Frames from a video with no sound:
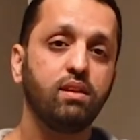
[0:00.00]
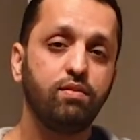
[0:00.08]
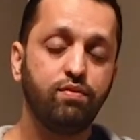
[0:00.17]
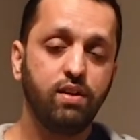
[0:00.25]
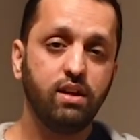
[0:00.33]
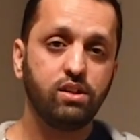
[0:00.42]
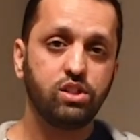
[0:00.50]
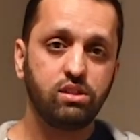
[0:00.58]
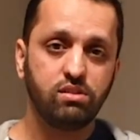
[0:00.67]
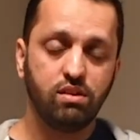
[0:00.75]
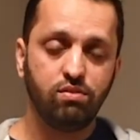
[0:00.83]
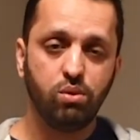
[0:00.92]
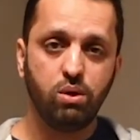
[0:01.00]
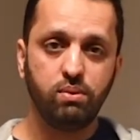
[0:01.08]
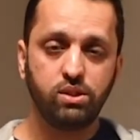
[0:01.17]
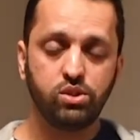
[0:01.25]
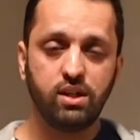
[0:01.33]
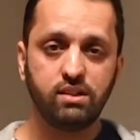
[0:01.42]
functions of what
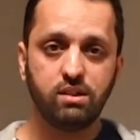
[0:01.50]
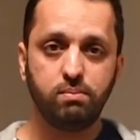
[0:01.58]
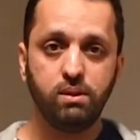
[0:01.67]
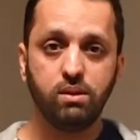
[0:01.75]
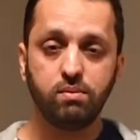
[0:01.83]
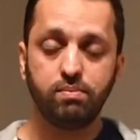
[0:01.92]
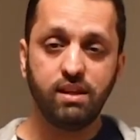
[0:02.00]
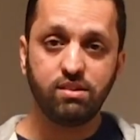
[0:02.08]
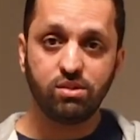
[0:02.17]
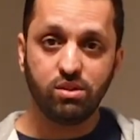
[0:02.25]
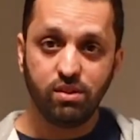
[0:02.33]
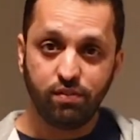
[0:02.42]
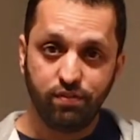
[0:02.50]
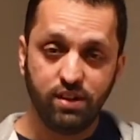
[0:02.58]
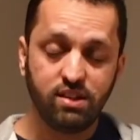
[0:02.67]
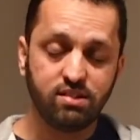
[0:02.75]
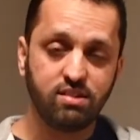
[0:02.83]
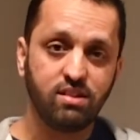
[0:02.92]
we're trying to build based on the
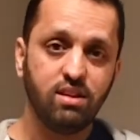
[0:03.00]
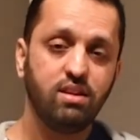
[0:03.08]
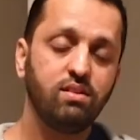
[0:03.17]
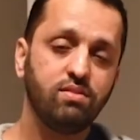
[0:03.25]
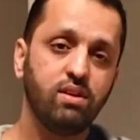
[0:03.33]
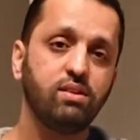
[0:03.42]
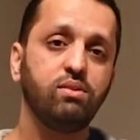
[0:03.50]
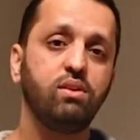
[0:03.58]
first round of